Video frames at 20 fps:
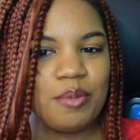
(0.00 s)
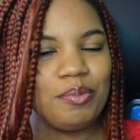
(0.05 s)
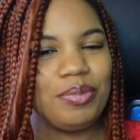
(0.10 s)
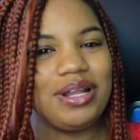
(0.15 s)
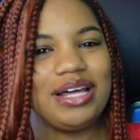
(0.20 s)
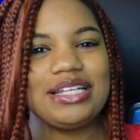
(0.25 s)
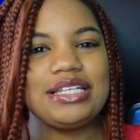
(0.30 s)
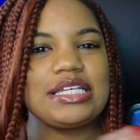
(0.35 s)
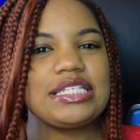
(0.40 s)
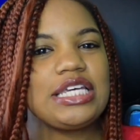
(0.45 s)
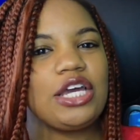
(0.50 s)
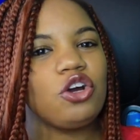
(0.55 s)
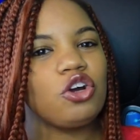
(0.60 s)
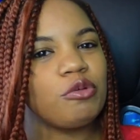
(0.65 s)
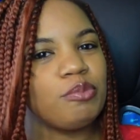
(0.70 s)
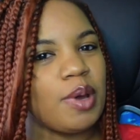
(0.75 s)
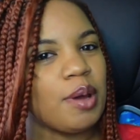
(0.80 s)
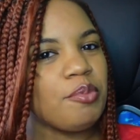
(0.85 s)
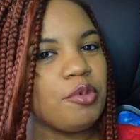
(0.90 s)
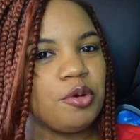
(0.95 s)
But like, does he
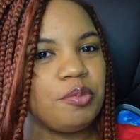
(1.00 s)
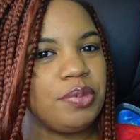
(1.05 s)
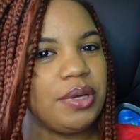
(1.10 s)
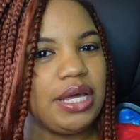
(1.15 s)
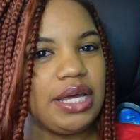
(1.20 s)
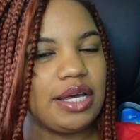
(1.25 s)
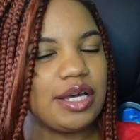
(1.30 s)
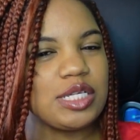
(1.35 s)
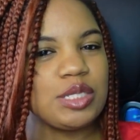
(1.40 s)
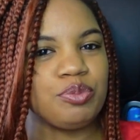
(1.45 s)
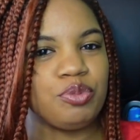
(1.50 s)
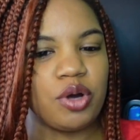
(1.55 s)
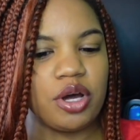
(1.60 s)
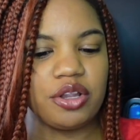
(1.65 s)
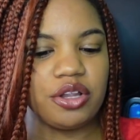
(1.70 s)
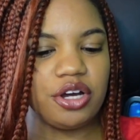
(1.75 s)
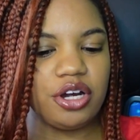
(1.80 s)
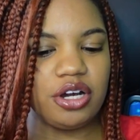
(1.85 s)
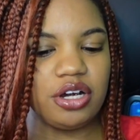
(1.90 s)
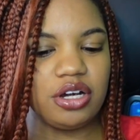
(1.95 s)
remember being his
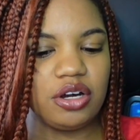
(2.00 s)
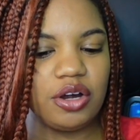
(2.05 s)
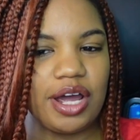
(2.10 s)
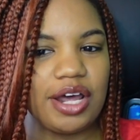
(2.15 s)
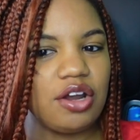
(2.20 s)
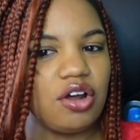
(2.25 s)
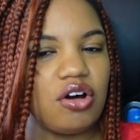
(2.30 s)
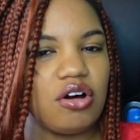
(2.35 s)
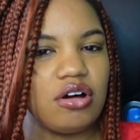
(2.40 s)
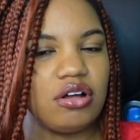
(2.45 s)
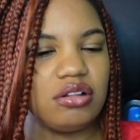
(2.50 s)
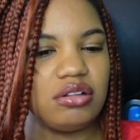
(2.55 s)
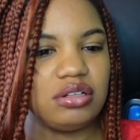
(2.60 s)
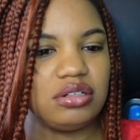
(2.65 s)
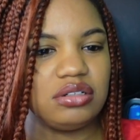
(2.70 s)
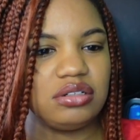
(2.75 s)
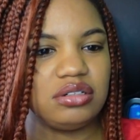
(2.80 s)
brother at all?